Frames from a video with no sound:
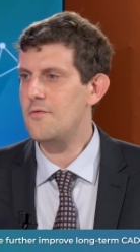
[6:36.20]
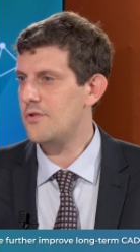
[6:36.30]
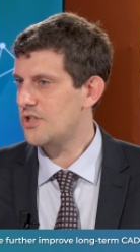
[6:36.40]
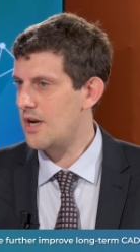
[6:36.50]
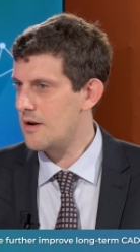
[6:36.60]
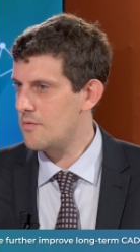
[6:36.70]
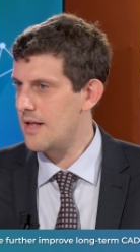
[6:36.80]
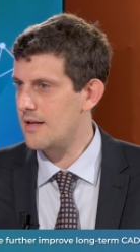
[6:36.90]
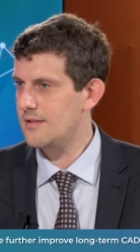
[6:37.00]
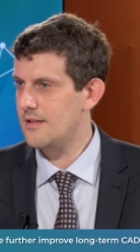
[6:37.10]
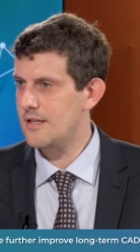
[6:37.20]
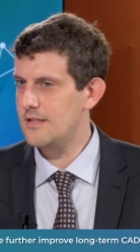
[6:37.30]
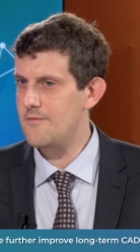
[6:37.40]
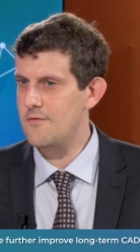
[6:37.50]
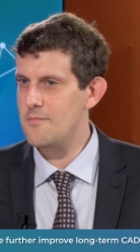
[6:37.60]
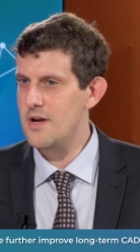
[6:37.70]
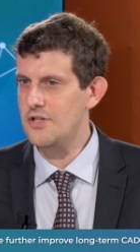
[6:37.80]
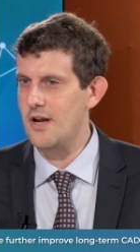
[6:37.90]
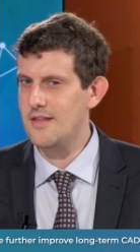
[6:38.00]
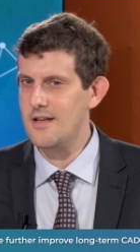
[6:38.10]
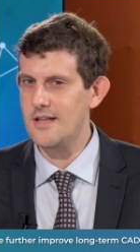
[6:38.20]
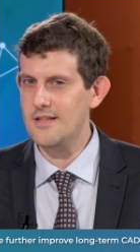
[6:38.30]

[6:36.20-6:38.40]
you for sharing with us uh, this information. I think